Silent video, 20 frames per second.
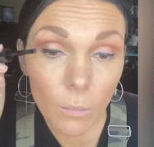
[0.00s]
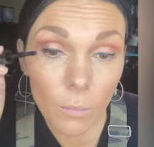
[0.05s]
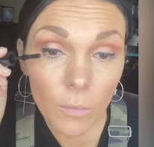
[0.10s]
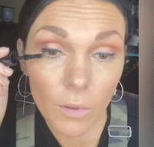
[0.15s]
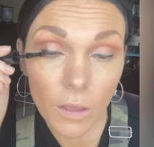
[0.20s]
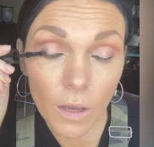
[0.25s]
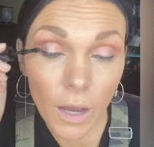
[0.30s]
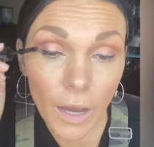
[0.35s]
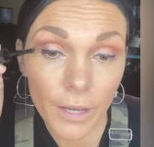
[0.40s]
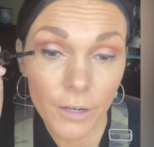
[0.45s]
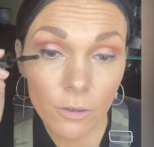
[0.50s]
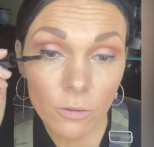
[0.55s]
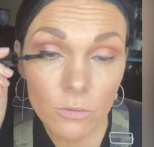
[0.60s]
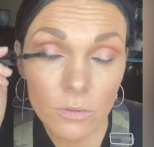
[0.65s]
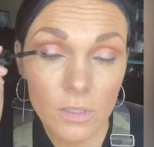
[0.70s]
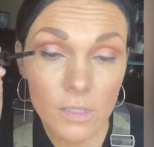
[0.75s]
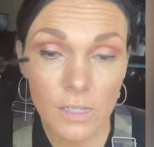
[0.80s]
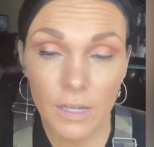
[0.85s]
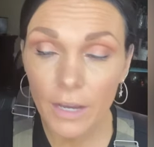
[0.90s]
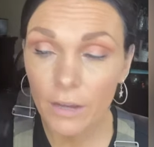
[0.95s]
I don't
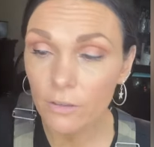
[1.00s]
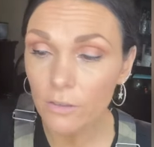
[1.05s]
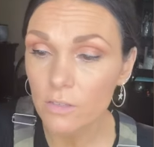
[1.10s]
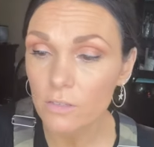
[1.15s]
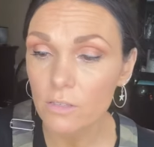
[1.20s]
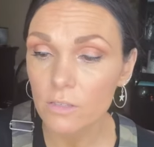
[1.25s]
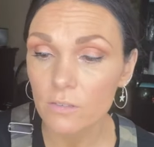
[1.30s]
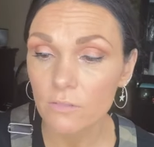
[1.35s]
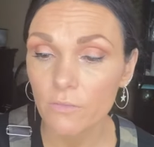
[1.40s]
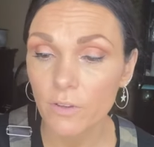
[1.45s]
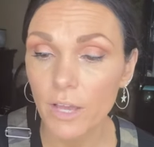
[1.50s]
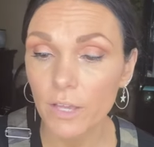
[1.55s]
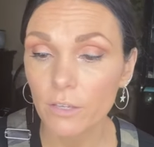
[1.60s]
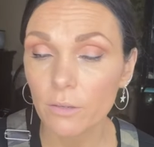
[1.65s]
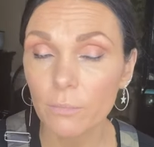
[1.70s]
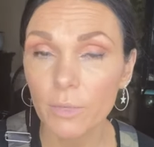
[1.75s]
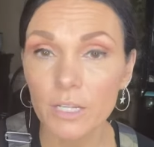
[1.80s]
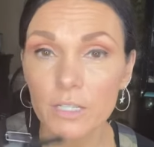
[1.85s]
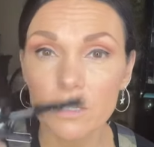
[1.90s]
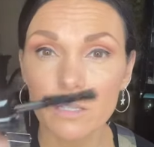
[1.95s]
see how this is
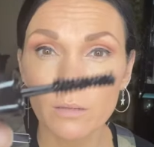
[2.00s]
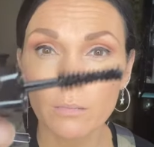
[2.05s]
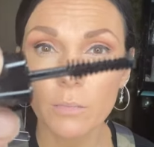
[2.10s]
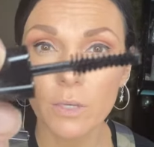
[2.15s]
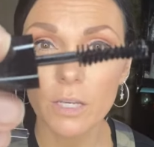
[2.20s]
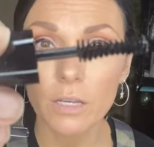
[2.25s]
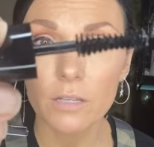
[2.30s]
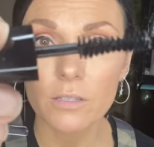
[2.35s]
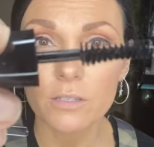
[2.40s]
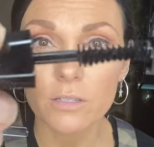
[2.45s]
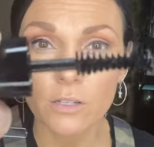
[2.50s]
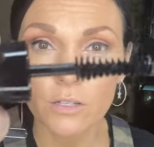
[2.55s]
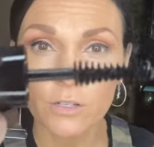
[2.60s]
volumizing because there's